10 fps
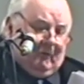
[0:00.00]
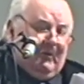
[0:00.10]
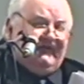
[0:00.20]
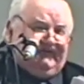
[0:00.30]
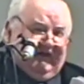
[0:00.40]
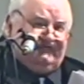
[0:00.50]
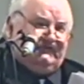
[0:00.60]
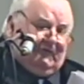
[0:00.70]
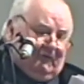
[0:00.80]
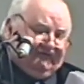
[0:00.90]
One
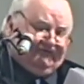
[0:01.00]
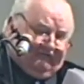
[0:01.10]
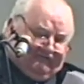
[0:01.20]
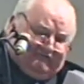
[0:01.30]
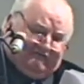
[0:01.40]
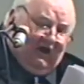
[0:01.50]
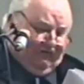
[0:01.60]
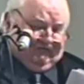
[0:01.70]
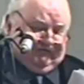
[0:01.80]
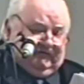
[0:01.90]
taste man was
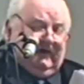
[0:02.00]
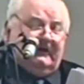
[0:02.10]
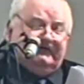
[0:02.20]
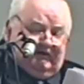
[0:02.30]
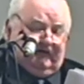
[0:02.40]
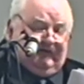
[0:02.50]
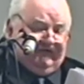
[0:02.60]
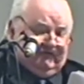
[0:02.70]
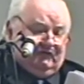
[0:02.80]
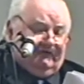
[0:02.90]
disgusting, nearly
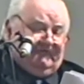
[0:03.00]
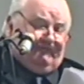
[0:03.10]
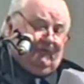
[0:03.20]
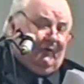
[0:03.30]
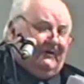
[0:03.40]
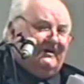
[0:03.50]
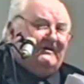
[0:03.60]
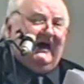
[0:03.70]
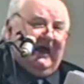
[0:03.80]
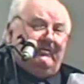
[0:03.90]
retching on the floor.
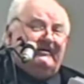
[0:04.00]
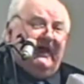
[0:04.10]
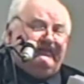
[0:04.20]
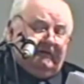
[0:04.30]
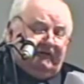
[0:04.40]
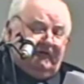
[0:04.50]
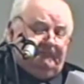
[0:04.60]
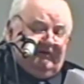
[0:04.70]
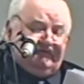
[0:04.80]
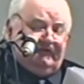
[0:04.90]
I will get that
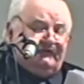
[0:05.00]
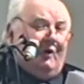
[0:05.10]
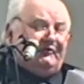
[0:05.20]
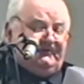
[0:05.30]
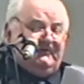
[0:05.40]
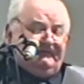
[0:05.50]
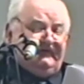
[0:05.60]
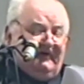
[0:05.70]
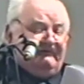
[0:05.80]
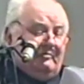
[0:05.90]
little bastard, offspring of
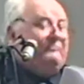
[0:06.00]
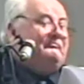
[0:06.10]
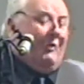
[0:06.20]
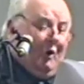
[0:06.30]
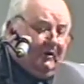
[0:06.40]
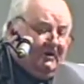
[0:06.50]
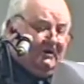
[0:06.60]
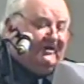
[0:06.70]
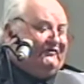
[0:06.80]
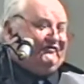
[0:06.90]
the devil,
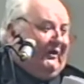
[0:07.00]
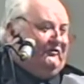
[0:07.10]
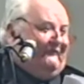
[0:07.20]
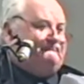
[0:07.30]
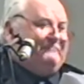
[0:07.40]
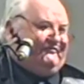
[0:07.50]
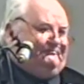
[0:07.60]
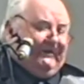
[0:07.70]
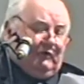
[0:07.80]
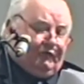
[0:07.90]
more, son of
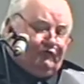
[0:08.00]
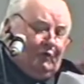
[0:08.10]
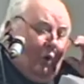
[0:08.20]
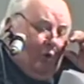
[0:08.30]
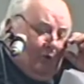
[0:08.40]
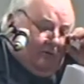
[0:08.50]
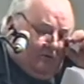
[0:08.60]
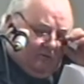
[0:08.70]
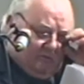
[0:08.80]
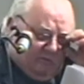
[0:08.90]
misbegotten
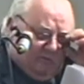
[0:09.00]
whore.